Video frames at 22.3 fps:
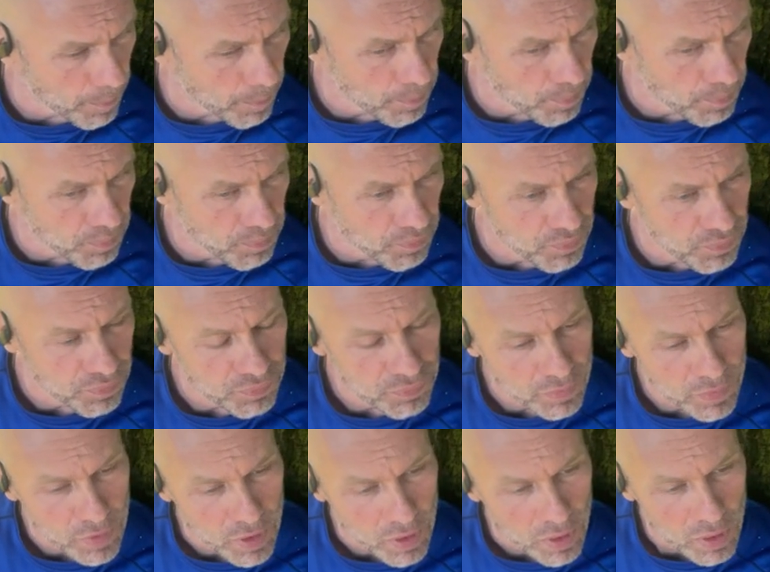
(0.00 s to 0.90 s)
little bit of.
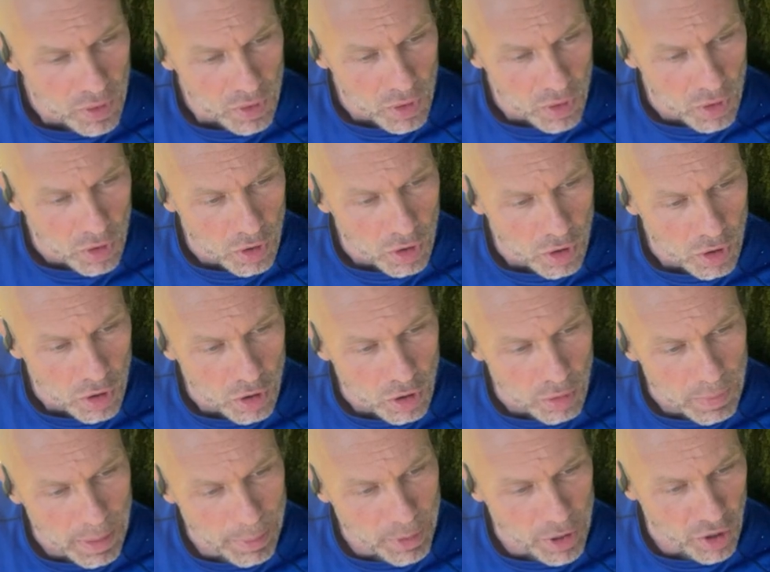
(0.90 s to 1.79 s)
Oh.
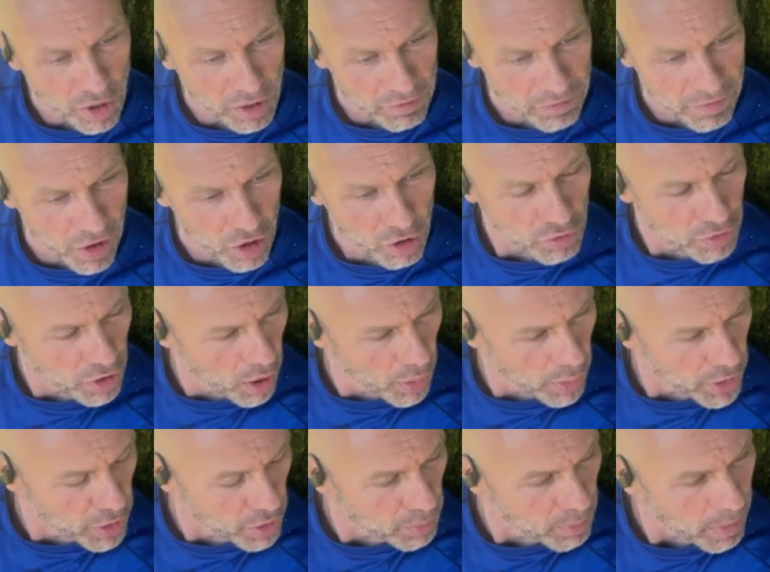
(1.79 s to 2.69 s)
Maybe they're like Velcro,
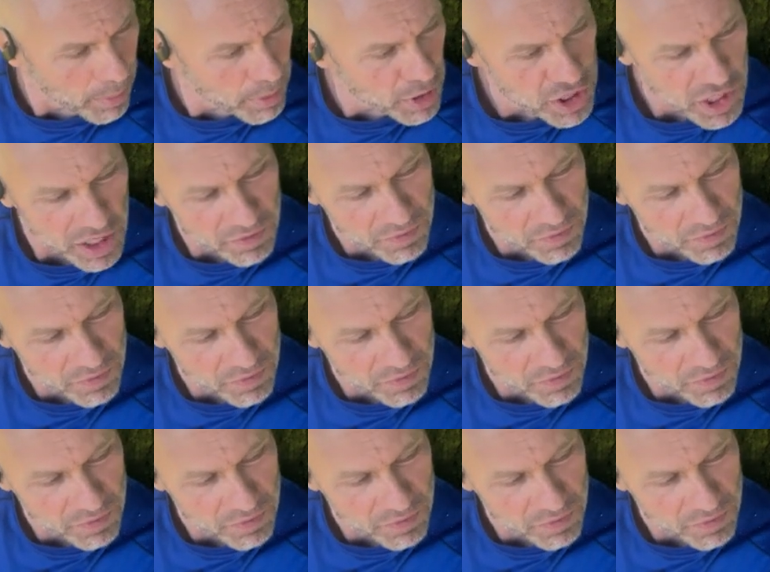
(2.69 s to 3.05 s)
and you maybe it's like